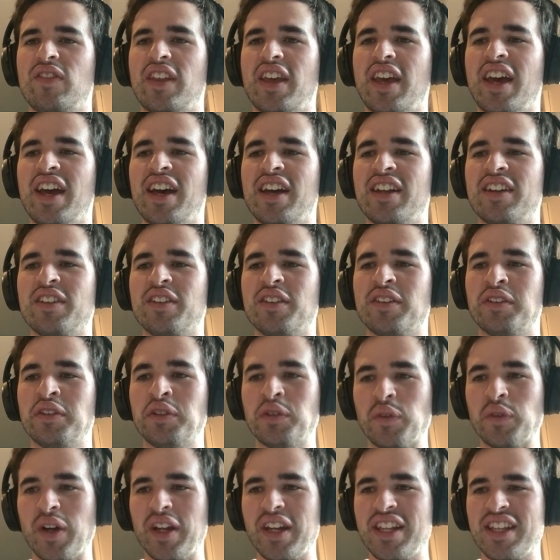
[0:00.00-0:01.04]
And
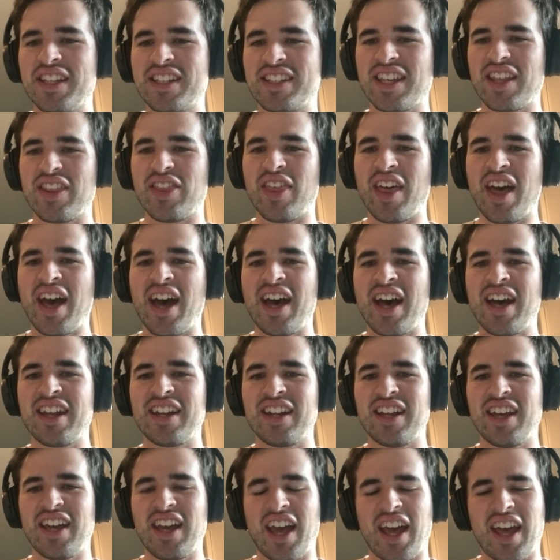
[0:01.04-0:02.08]
when he said that,
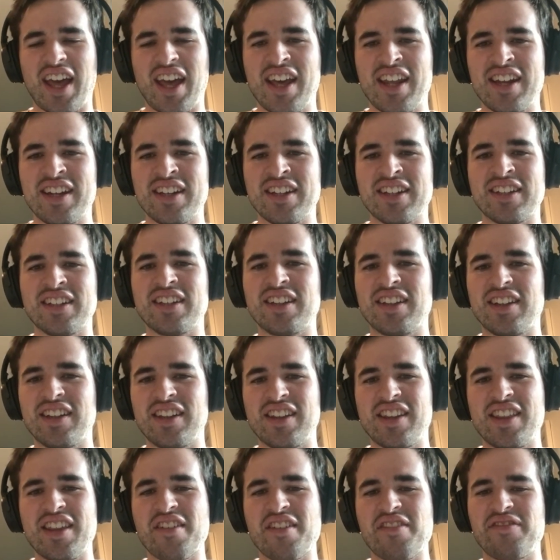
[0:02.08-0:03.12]
and
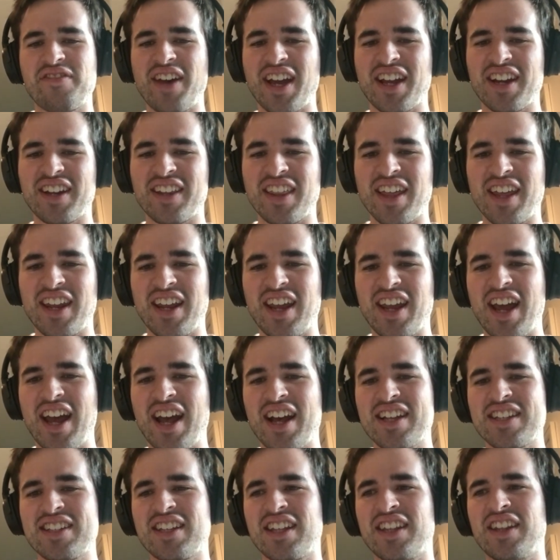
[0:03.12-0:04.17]
the effect that it
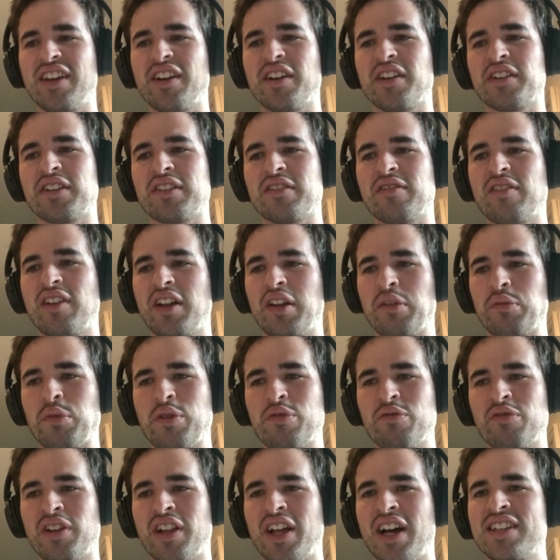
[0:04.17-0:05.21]
has on their development
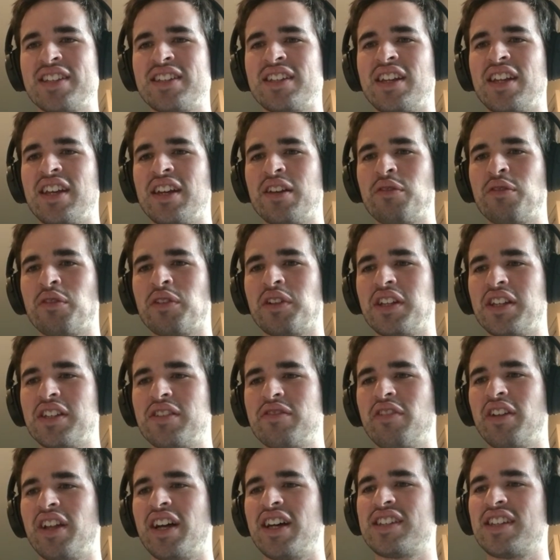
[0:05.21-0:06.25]
velocity and release
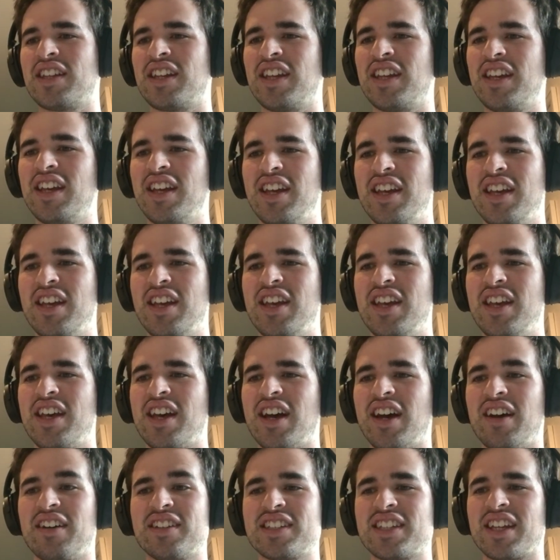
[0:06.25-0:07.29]
velocity,
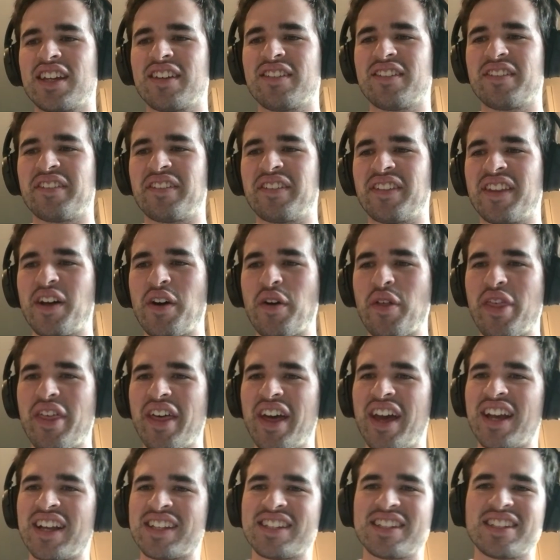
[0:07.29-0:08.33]
I was like, oh, no
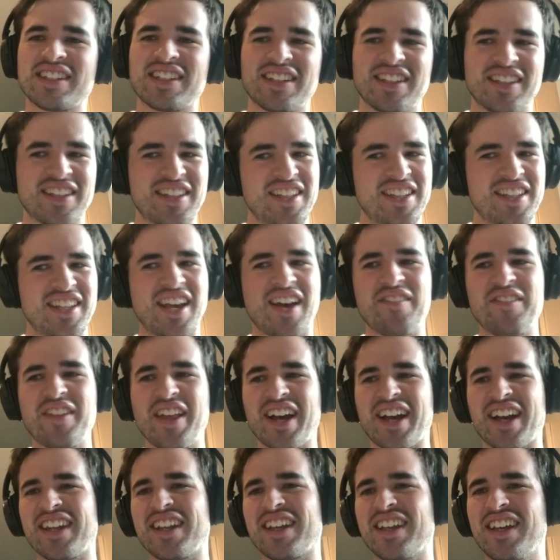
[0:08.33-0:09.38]
thanks. I'm not
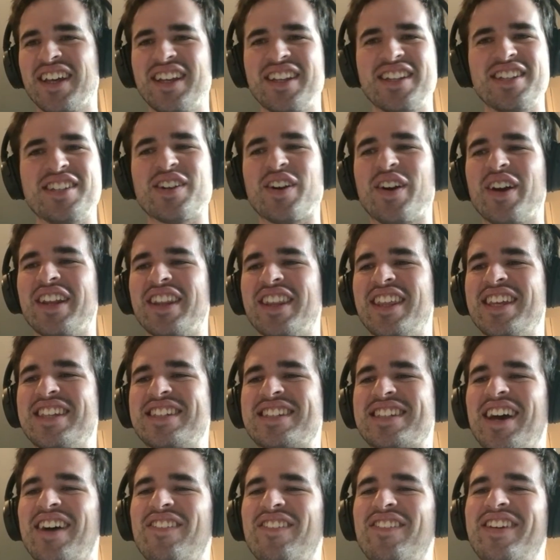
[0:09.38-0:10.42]
going to join this
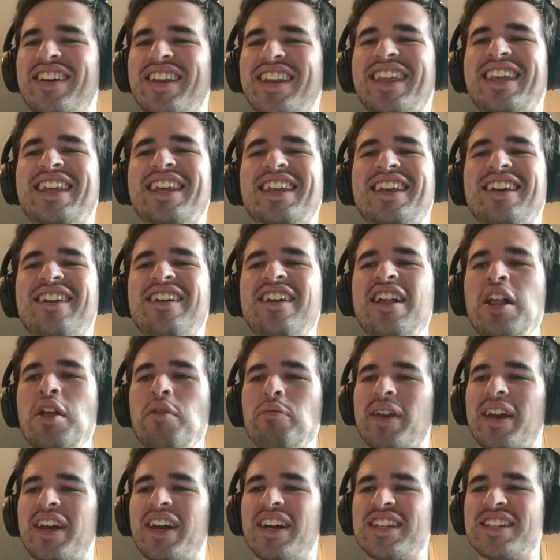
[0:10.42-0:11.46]
company.
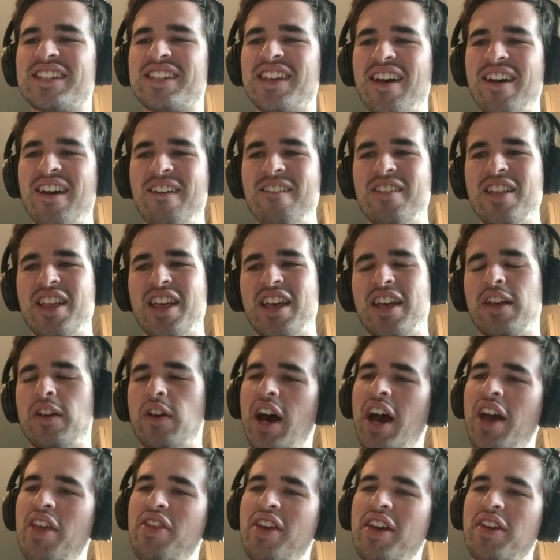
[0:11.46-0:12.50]
Because
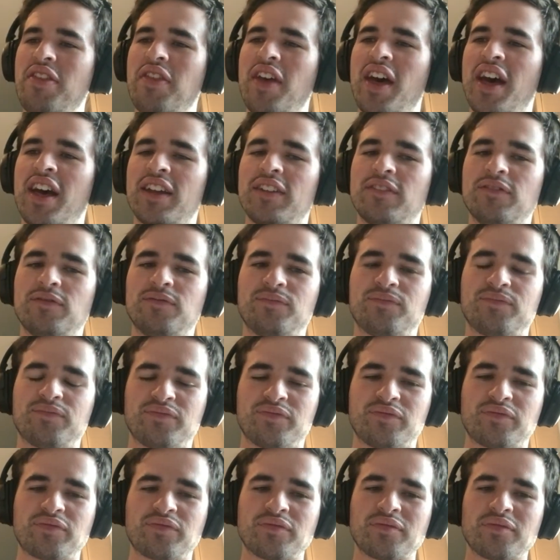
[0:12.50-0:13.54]
I think that
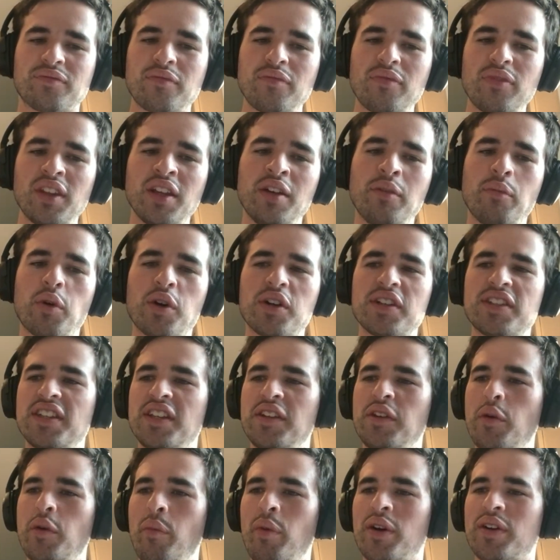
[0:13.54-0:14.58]
a more
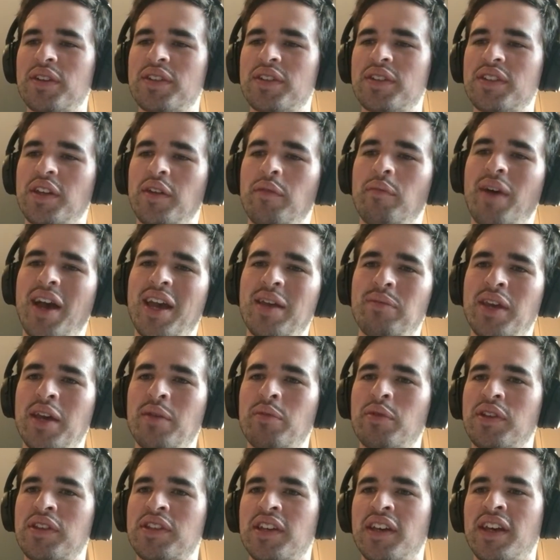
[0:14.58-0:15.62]
senior person might be
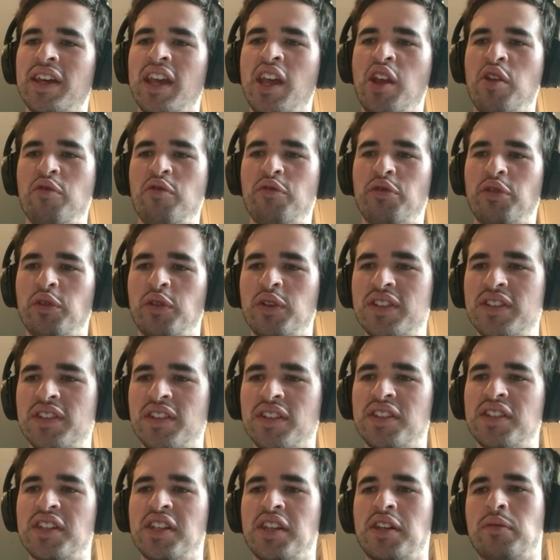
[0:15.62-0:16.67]
able to influence the
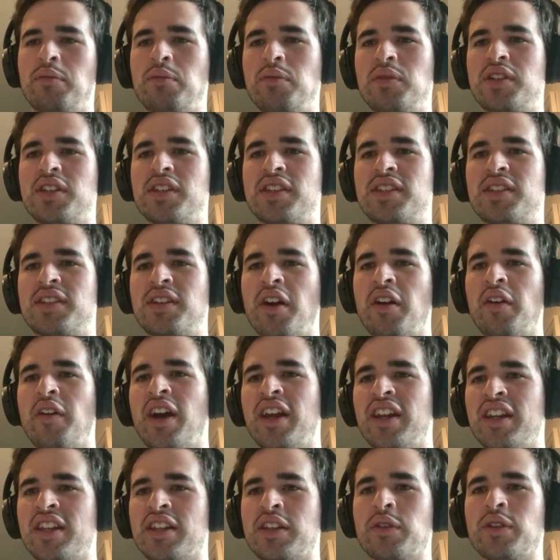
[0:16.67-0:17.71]
team to start
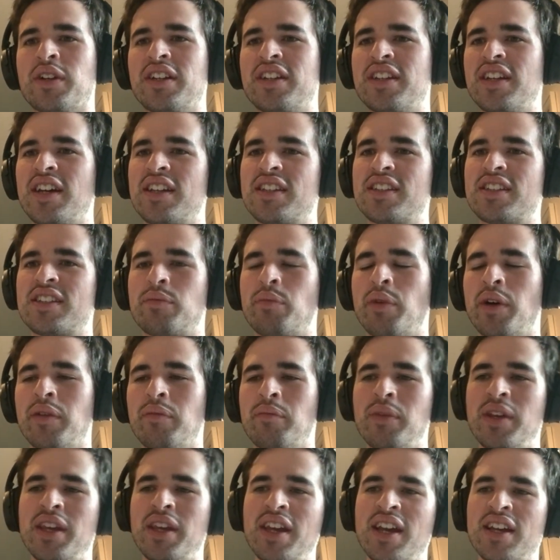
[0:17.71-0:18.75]
writing unit tests. But
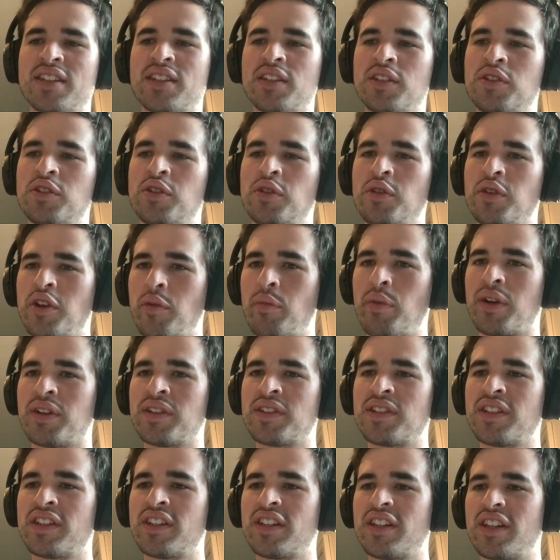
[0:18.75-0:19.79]
me as a junior
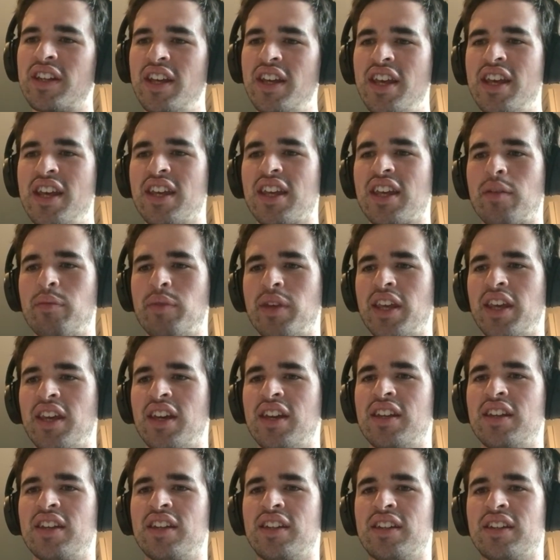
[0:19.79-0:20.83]
person coming
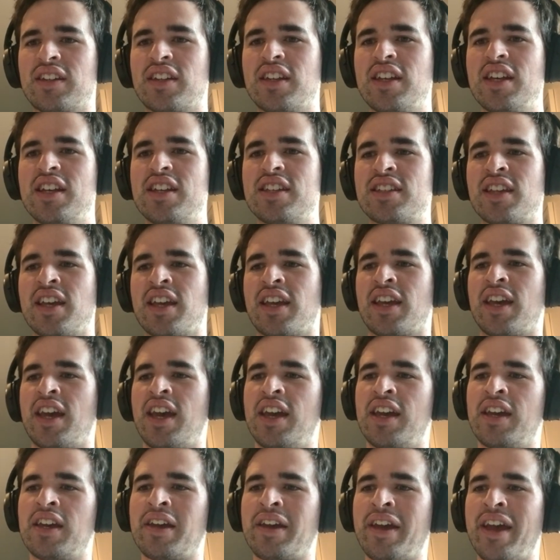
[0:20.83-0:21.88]
in and saying,
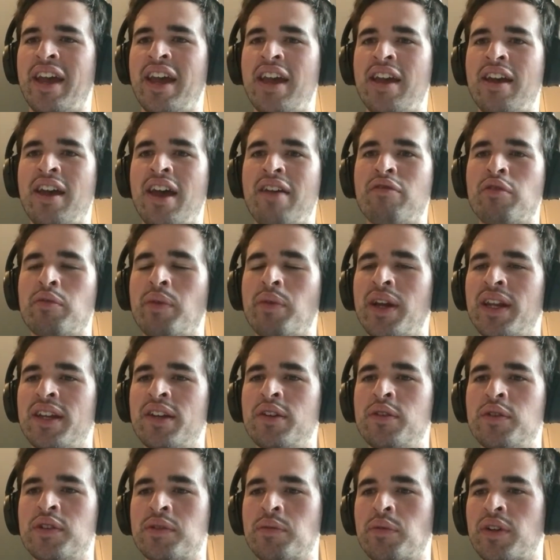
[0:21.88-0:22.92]
hey, everybody
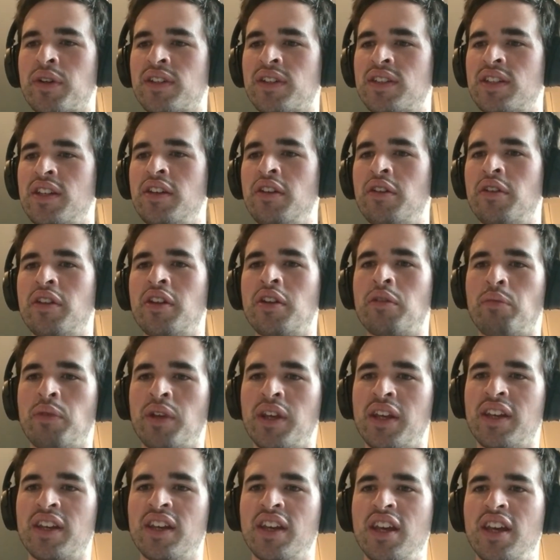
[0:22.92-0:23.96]
who's more senior than
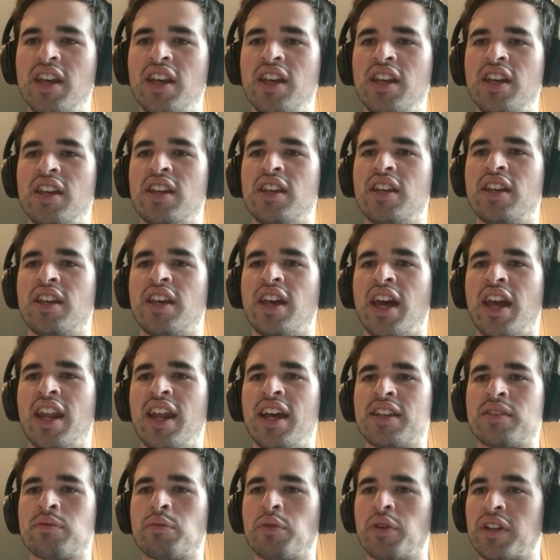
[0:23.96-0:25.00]
me and
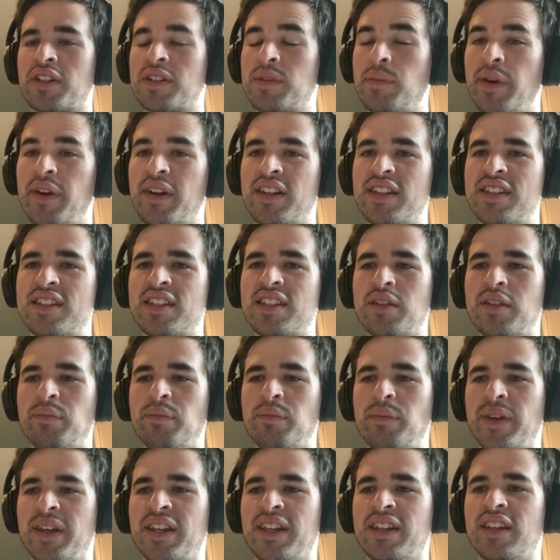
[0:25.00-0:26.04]
has more experience than
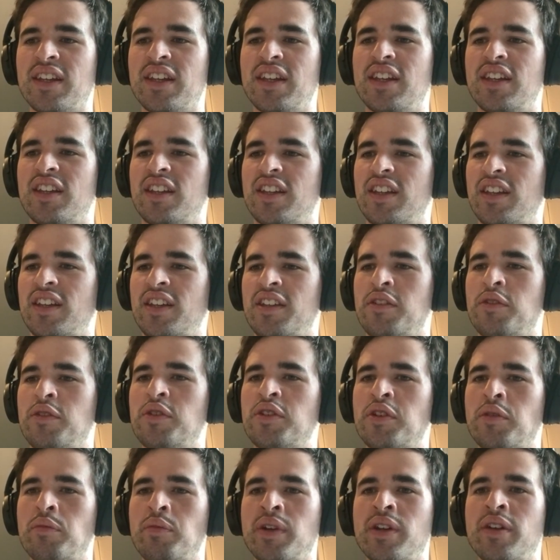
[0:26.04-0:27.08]
me, you
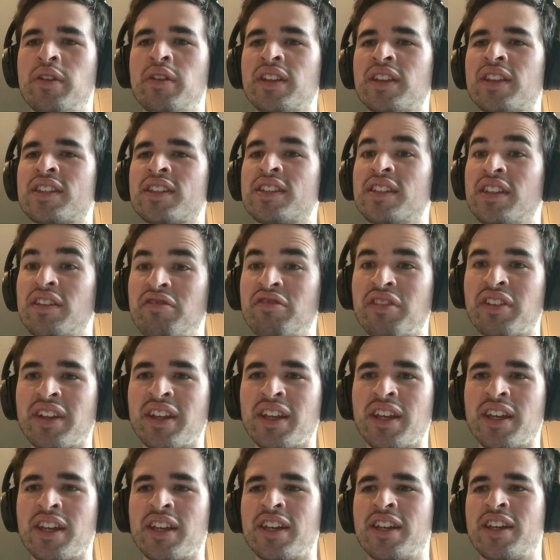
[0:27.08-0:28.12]
should be doing this
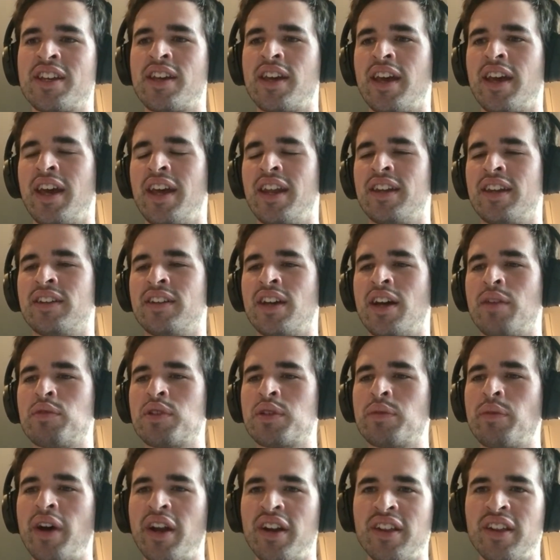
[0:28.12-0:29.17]
differently. And I'm
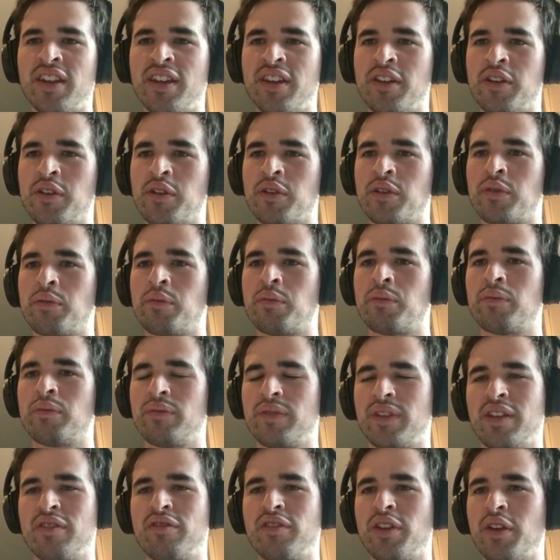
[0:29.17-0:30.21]
smarter than you,
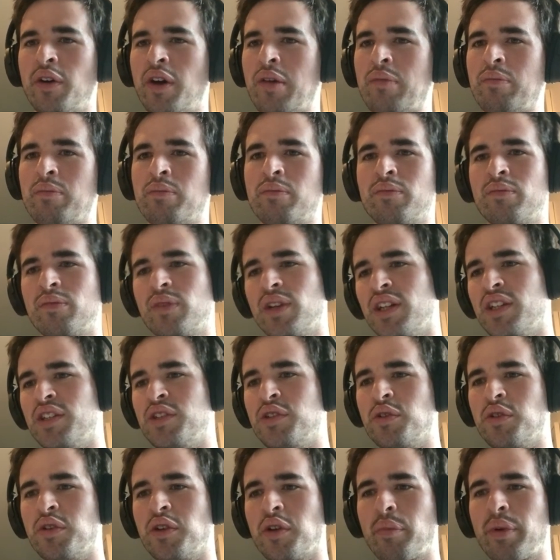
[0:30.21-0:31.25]
even though I'm a
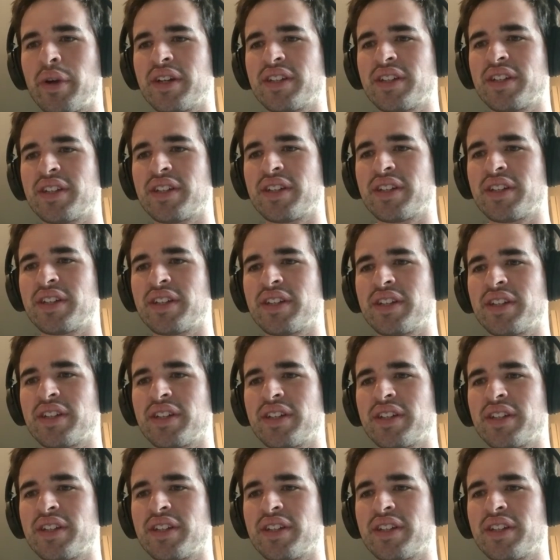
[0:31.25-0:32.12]
junior person.